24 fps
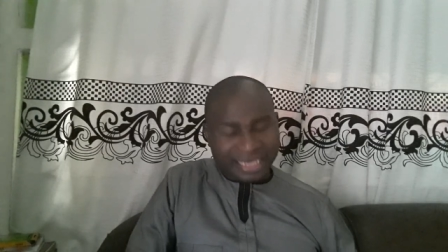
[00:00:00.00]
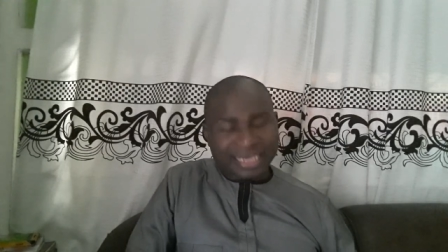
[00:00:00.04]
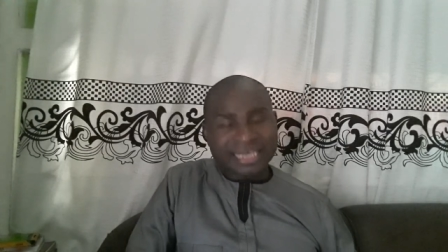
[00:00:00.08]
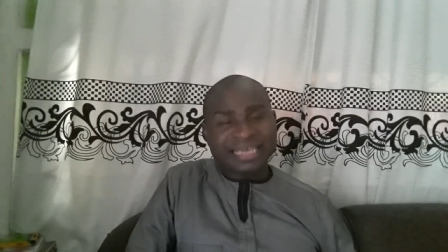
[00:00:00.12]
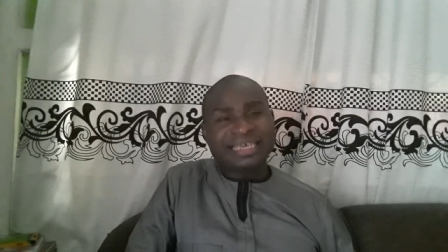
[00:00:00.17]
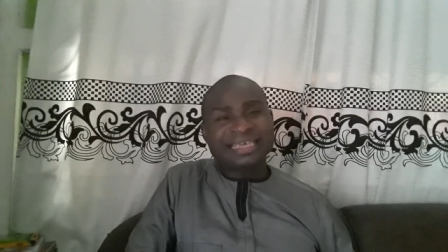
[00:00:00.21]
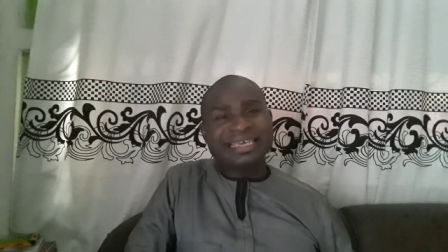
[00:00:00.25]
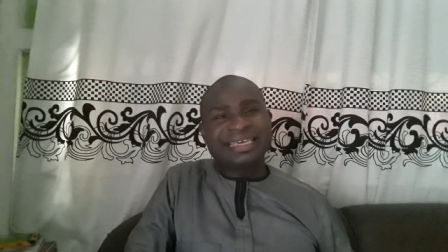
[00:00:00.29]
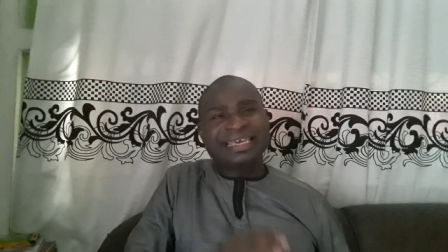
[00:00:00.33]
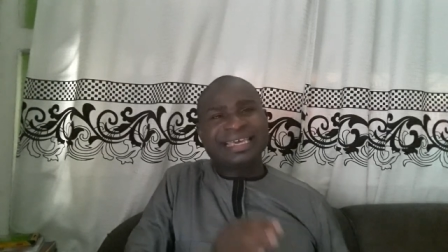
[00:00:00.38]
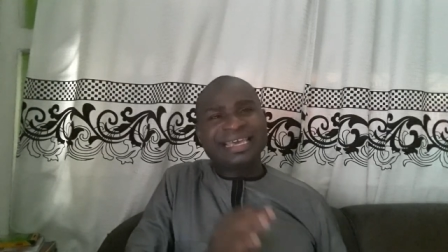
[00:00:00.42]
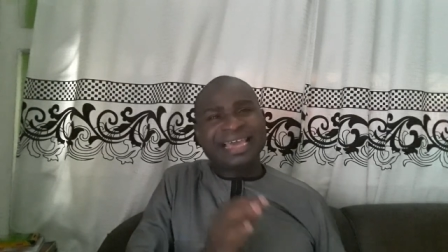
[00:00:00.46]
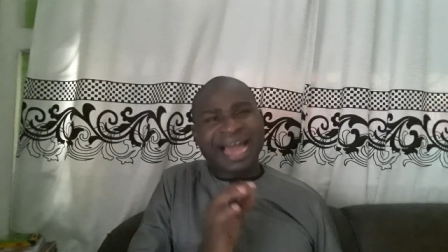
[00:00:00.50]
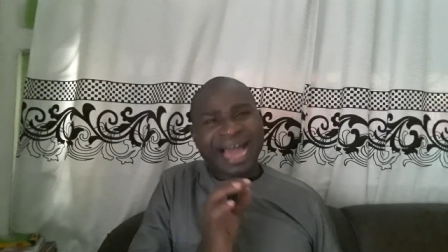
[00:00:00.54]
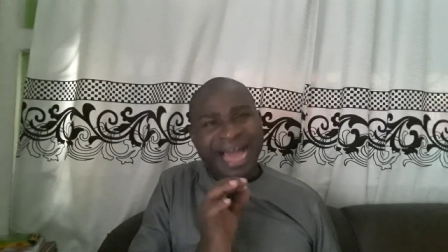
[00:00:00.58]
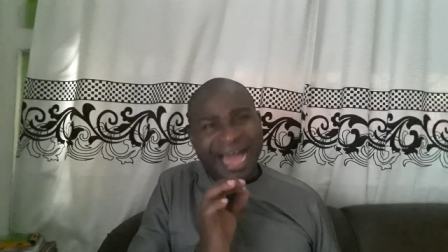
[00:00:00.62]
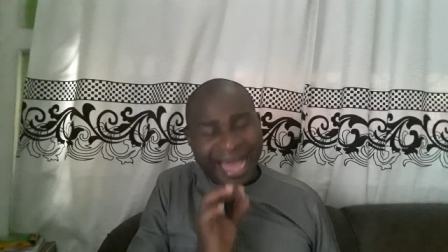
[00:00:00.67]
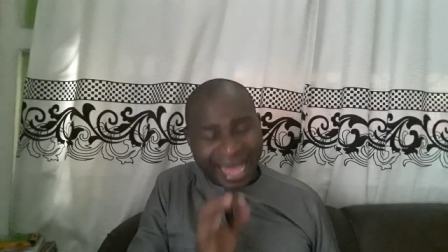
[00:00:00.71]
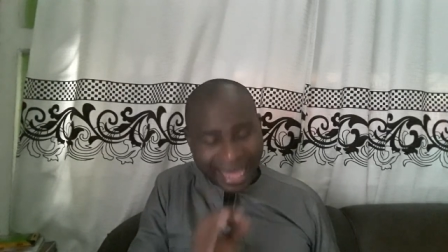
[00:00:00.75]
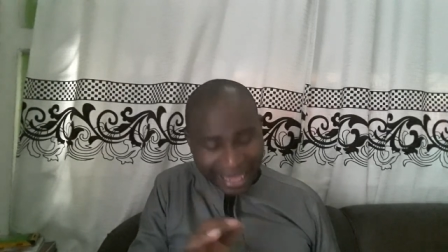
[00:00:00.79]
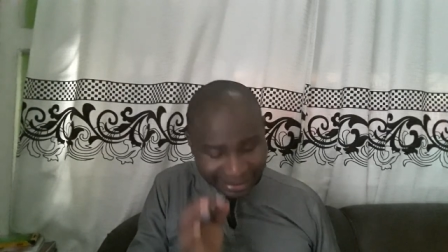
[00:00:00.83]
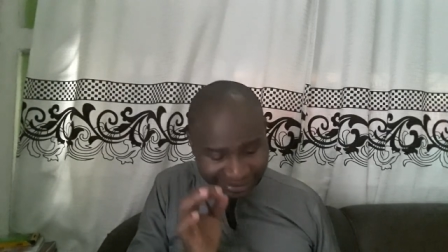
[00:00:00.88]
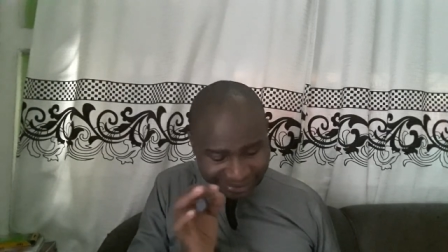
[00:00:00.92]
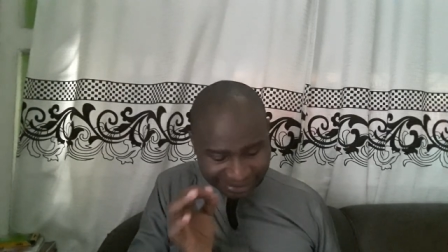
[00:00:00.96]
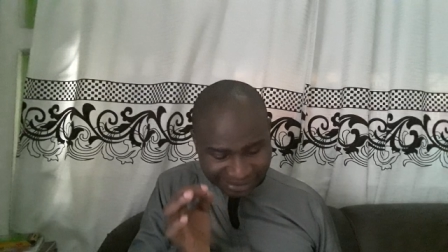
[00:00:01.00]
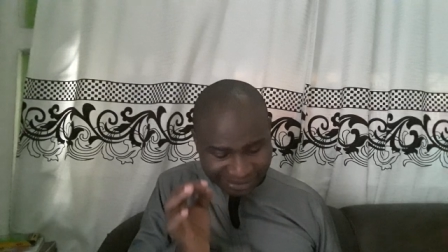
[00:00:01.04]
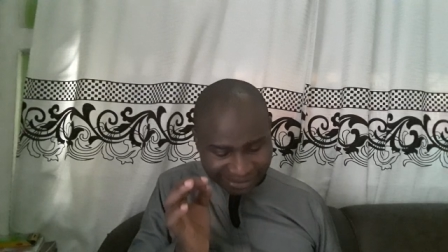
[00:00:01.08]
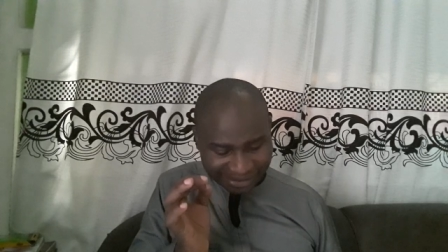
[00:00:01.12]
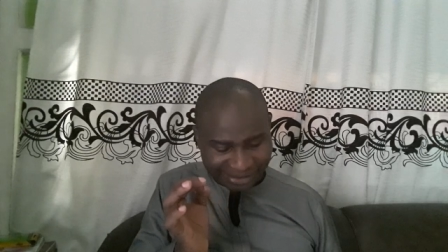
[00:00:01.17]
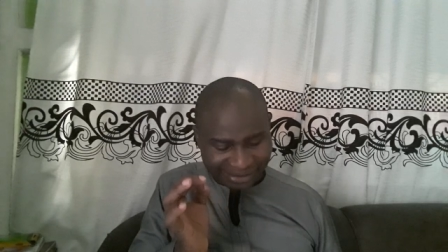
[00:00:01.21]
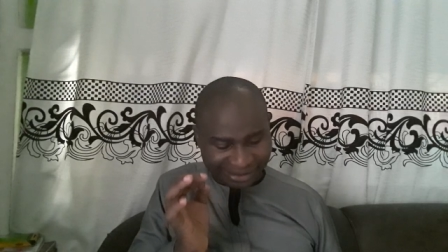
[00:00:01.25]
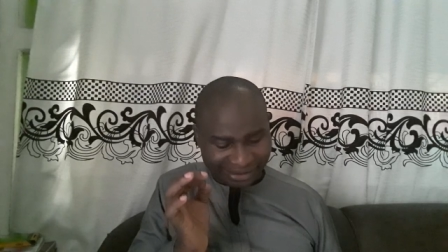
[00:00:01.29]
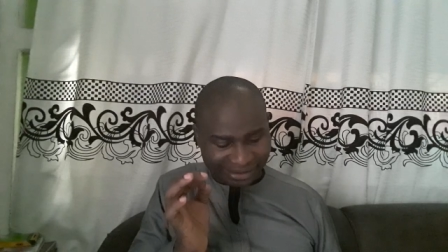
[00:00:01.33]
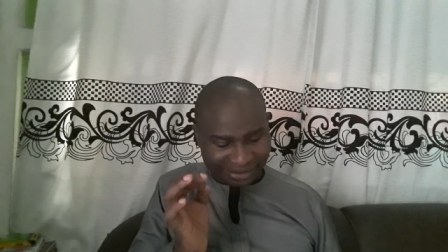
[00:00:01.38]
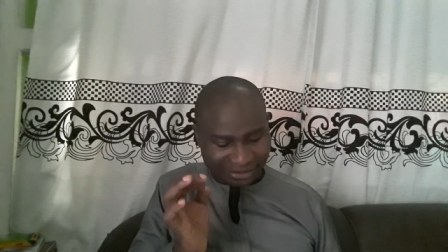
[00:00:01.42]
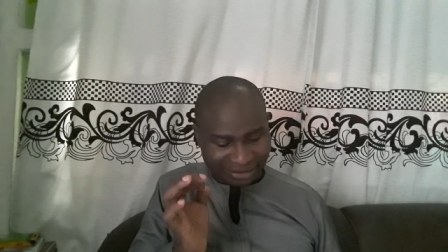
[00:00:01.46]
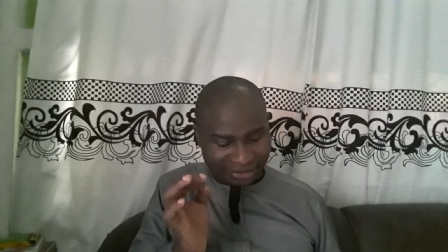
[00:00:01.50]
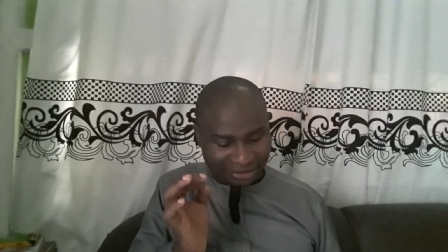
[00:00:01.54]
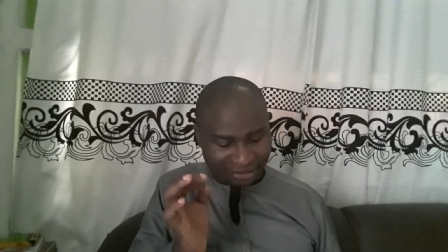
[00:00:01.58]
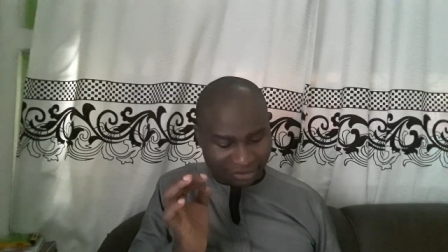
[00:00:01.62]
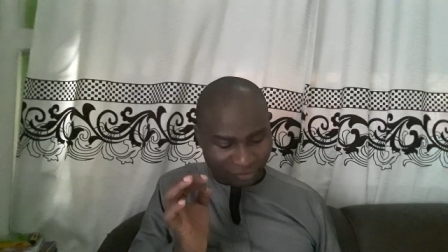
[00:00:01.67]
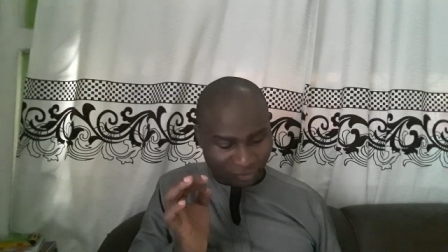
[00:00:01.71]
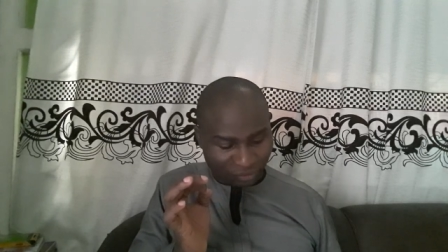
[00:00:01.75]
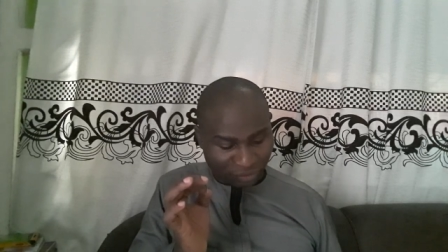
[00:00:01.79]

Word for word: he has skill